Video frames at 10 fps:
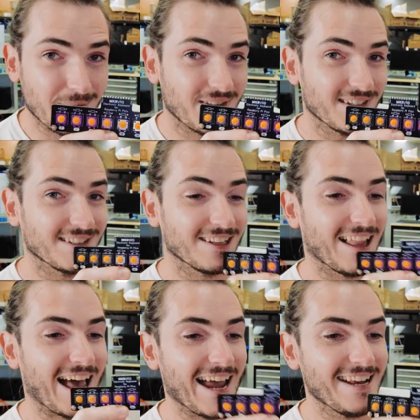up this
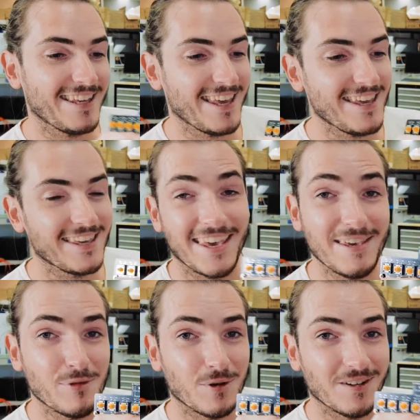little 8 key
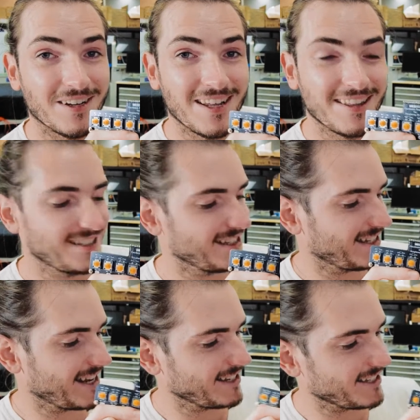keyboard that's
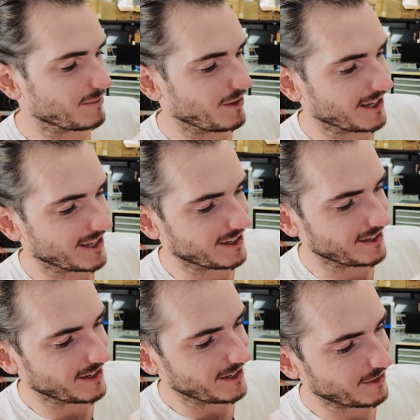intended to plug
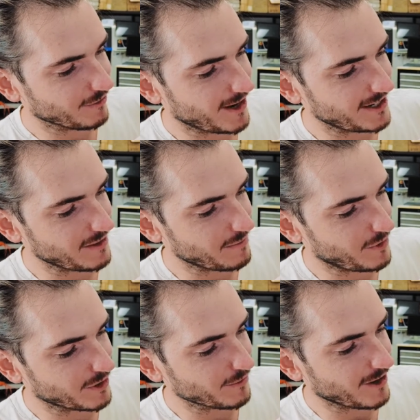in right in the
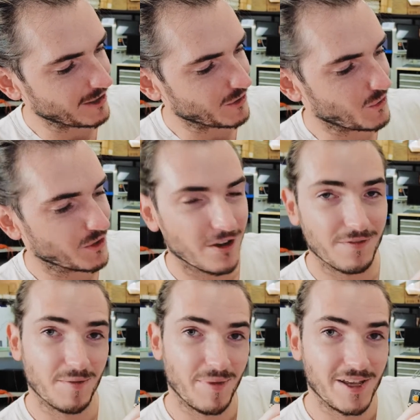bottom right corner of
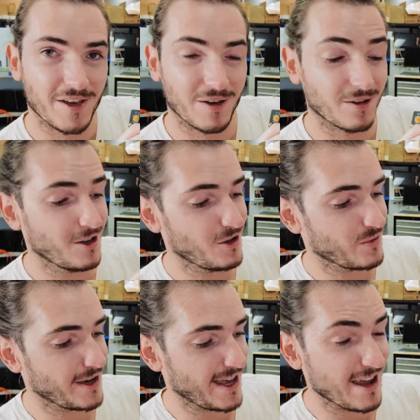the Pico
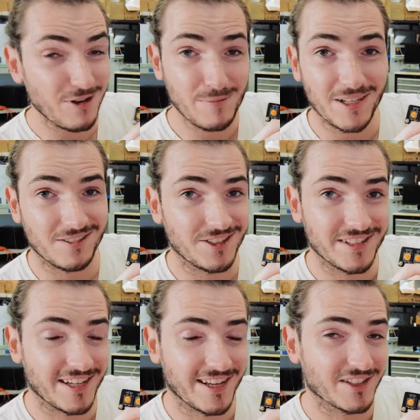where every button
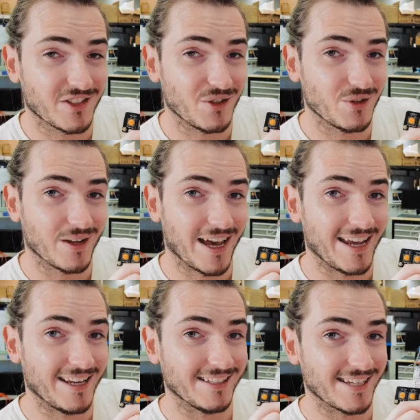just connects to
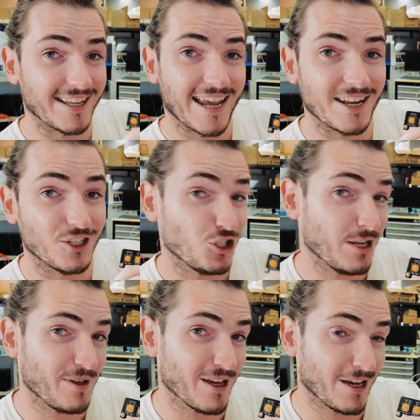a dedicated
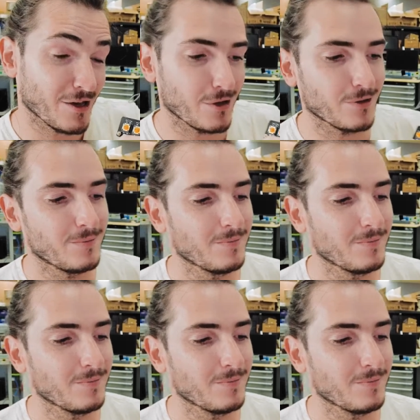GPIO.